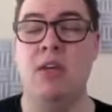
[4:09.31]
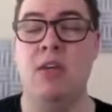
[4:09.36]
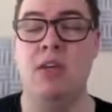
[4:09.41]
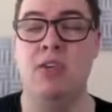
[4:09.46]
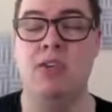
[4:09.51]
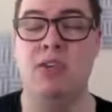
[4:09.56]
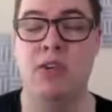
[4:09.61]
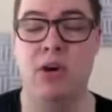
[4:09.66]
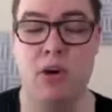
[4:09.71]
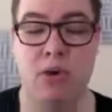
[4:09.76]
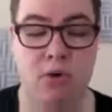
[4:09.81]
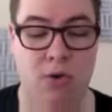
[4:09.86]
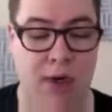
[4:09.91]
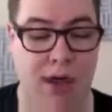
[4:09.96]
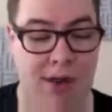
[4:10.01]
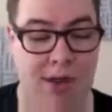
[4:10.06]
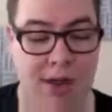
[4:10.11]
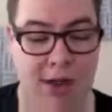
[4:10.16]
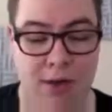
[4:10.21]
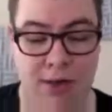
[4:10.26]
So
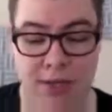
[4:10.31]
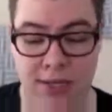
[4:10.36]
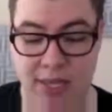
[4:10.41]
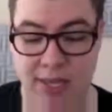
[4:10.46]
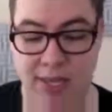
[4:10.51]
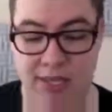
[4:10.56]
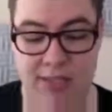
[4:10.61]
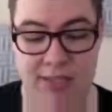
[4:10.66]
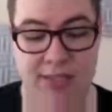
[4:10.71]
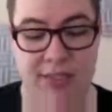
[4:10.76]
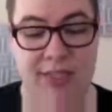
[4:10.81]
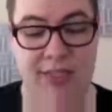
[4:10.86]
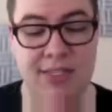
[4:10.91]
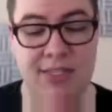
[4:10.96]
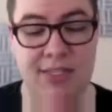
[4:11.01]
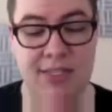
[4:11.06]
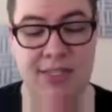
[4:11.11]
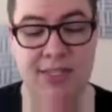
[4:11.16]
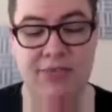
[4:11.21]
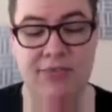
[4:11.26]
anyhow, getting into
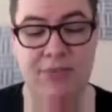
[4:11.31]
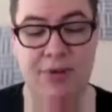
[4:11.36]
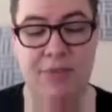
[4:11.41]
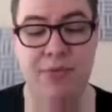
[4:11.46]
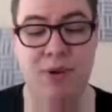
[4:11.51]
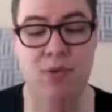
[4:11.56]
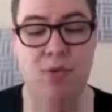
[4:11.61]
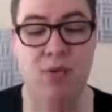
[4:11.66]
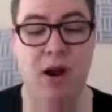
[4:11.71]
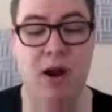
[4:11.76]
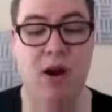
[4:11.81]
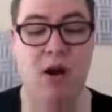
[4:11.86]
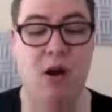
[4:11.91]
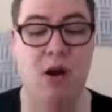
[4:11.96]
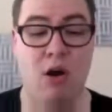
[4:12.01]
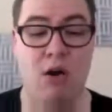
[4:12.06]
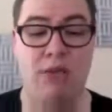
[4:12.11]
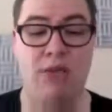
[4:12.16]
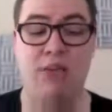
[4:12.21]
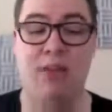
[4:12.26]
this is from their Rare
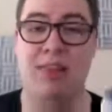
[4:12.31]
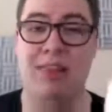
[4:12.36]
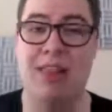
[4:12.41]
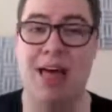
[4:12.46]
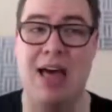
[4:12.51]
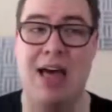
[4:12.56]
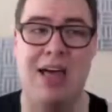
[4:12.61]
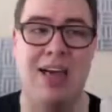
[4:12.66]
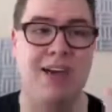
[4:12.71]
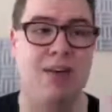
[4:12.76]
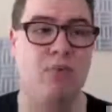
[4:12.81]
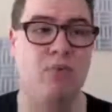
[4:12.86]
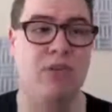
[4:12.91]
Earth line,